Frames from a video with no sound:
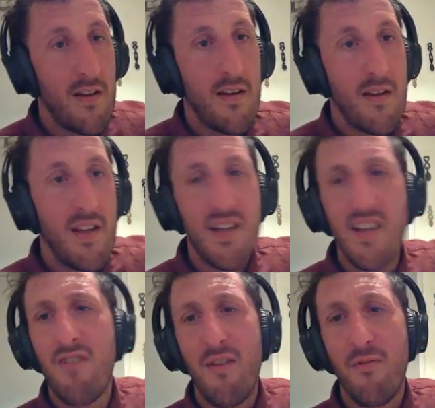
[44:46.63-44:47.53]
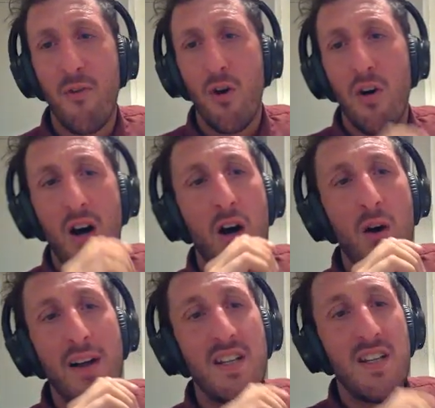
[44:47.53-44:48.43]
This is round 4. Oh,
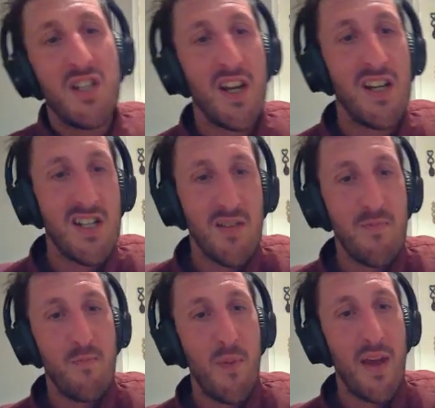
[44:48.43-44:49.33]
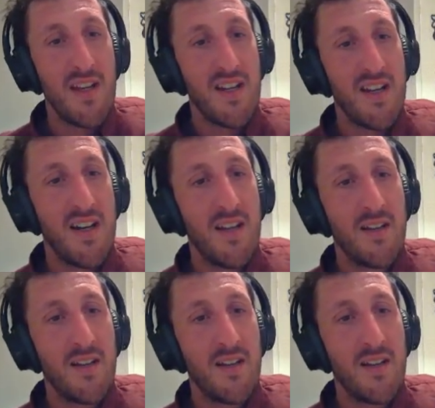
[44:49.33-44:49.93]
I didn't change the bit, did I?